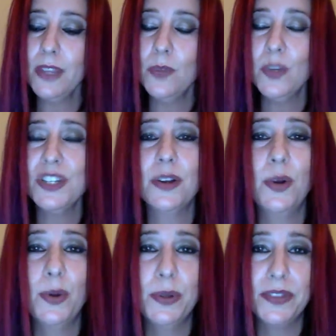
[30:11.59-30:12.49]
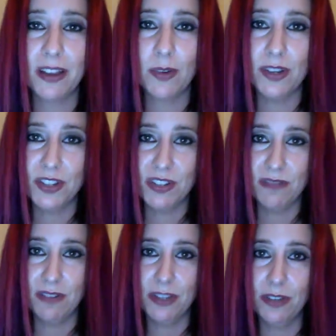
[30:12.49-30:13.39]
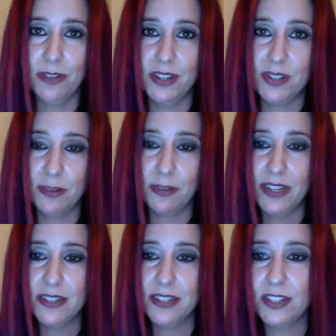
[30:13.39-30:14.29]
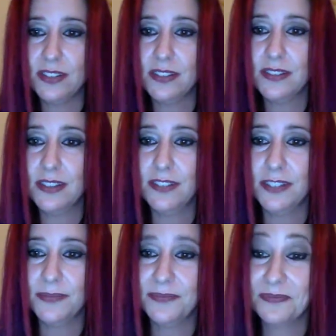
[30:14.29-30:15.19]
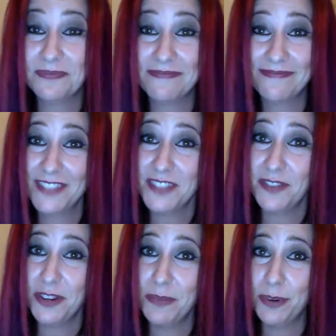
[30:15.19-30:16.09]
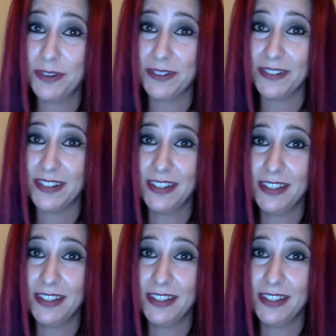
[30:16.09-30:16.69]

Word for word: I want you to hold that question while we go into our meditation this evening. It's very important.